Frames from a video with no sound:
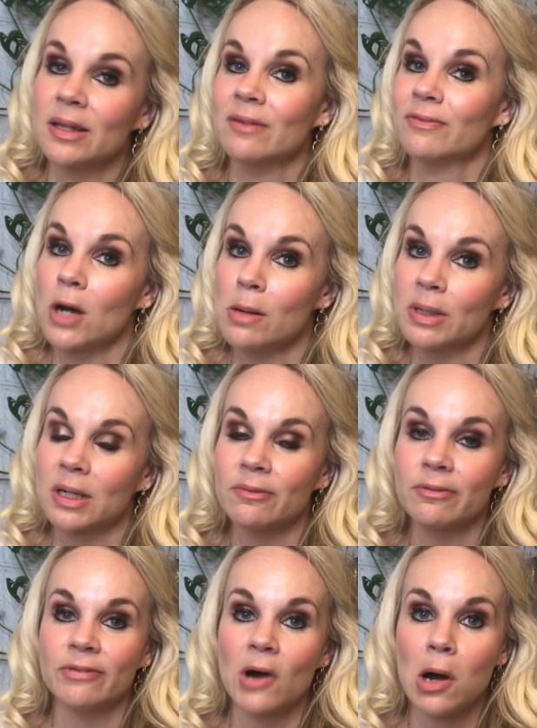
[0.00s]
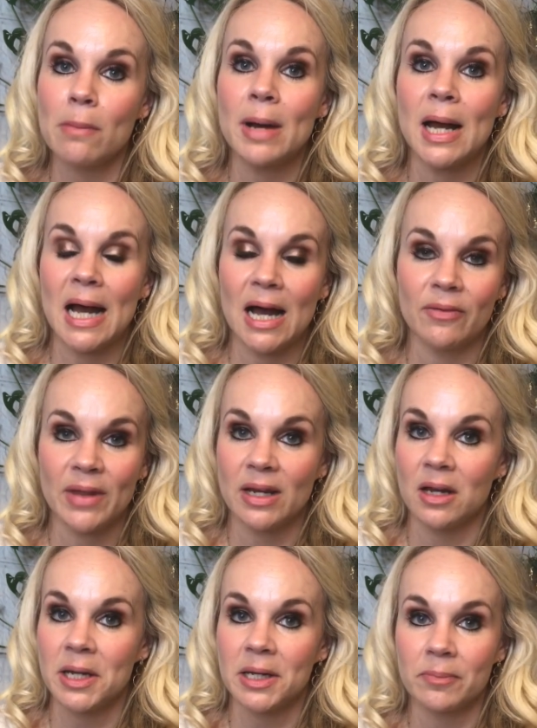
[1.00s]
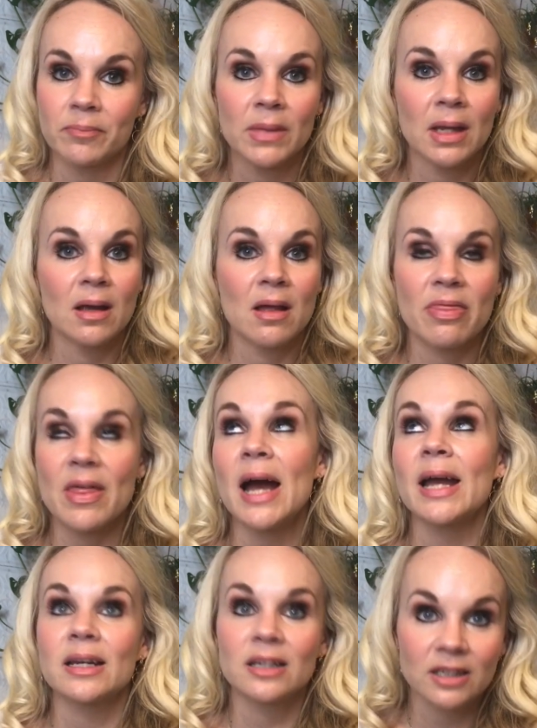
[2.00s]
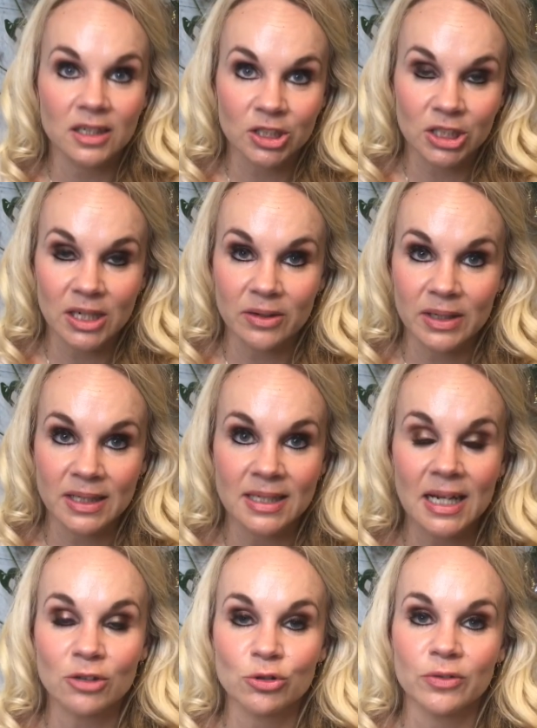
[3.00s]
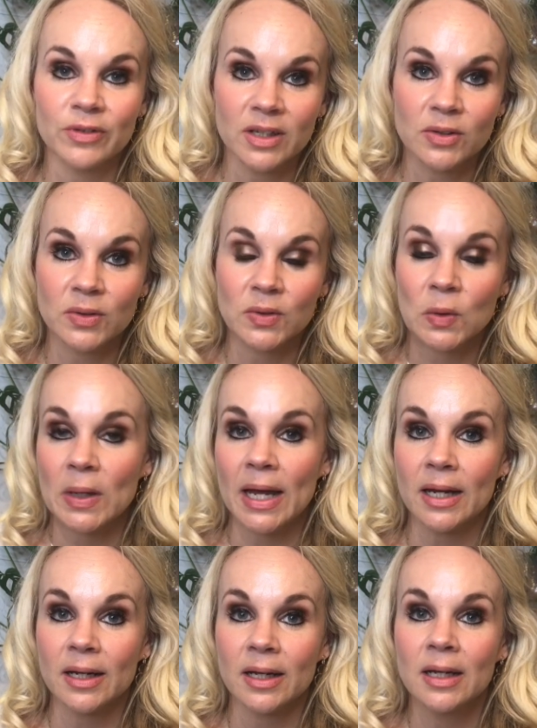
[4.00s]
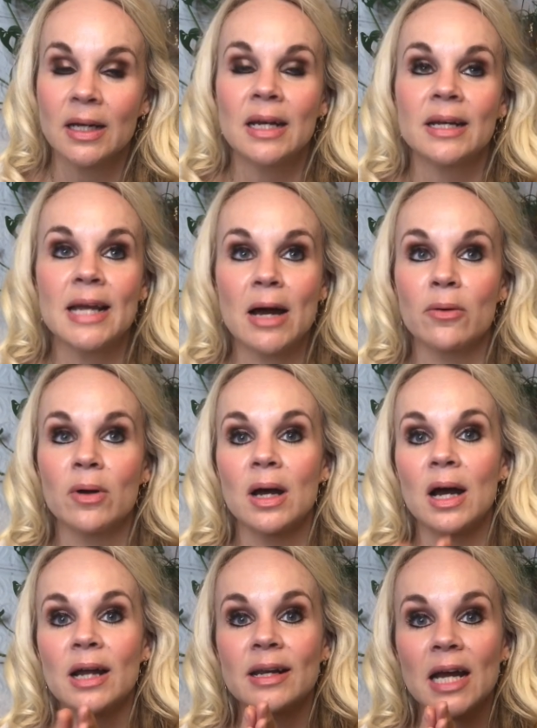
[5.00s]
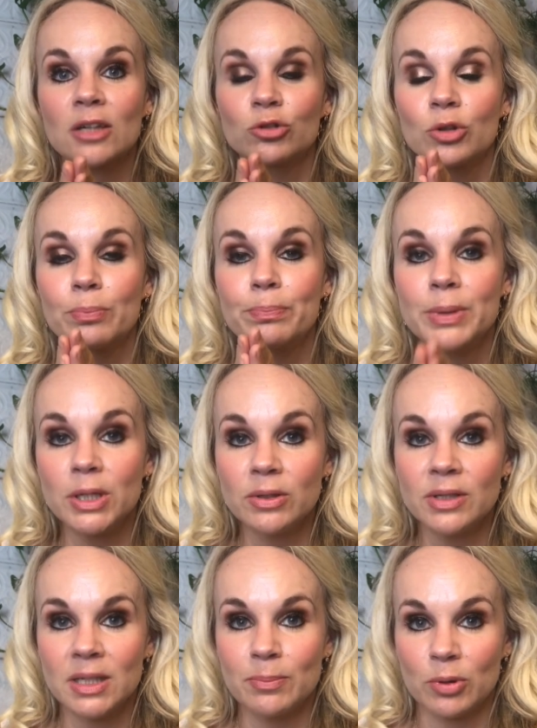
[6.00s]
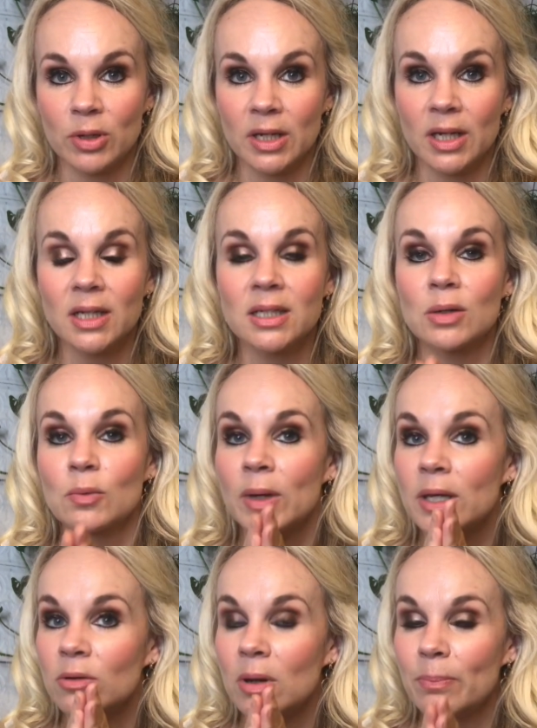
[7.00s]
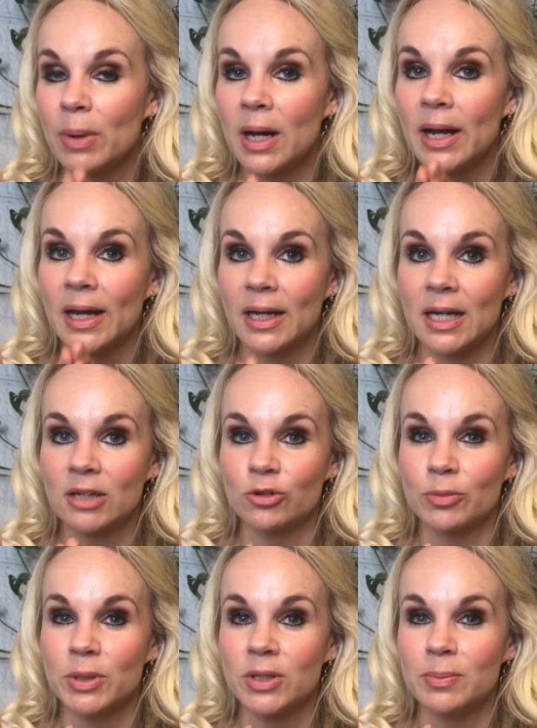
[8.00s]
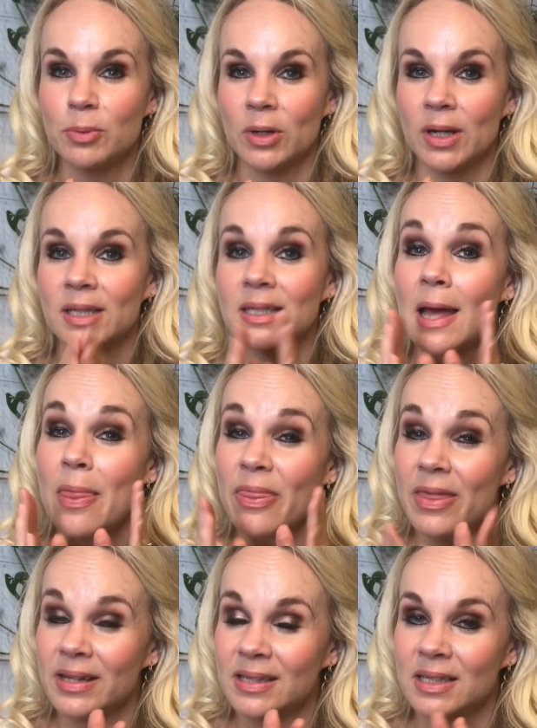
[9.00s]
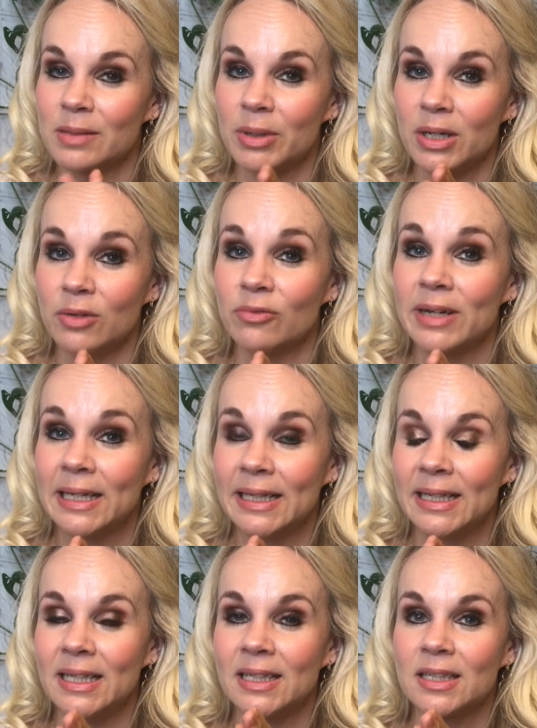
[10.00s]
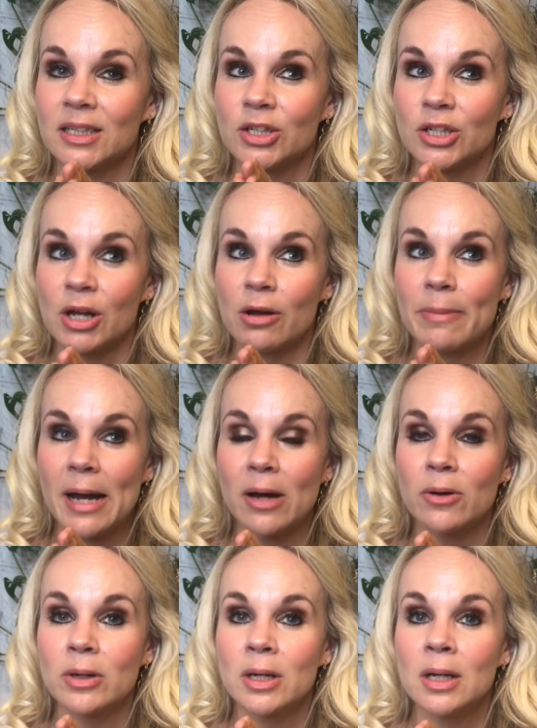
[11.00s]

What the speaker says: the farmer can farm how they like. That, in a nutshell, is natural versus organic. Now, a natural beauty product, when you are buying a natural beauty product, and this is the bit you really need to know about,